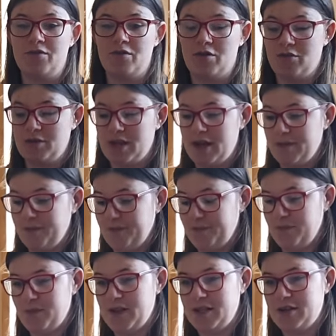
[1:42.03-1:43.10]
those that,
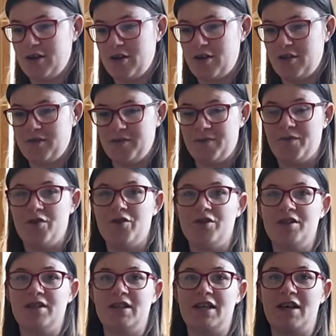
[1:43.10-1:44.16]
which are
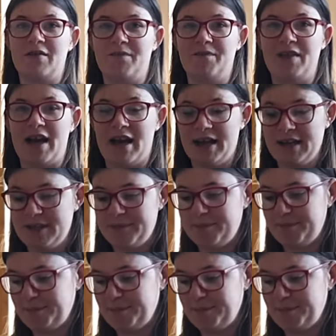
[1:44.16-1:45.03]
unfortunately have died,